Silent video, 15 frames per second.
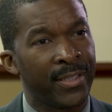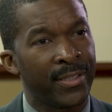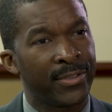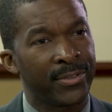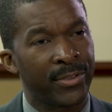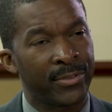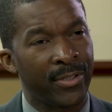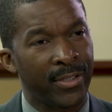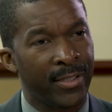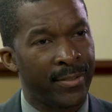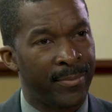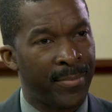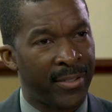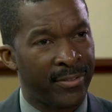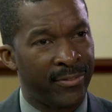So talking
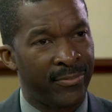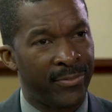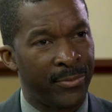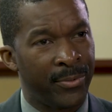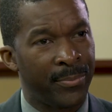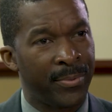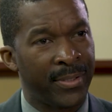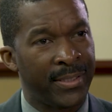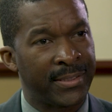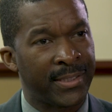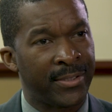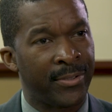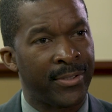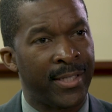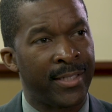about the food piece, I
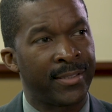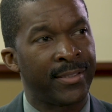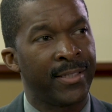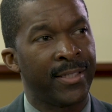know that